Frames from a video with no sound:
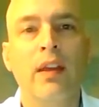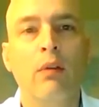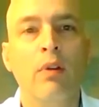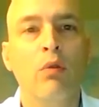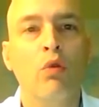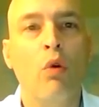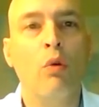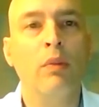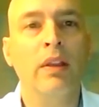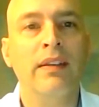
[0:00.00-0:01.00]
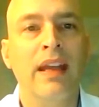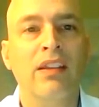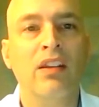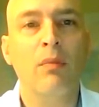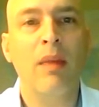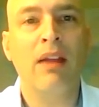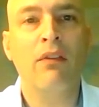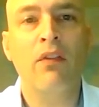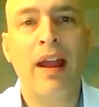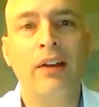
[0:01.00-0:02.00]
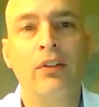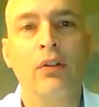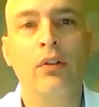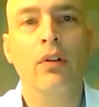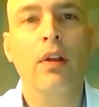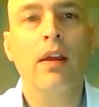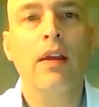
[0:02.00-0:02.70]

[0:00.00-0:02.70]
that we would normally take the demand factor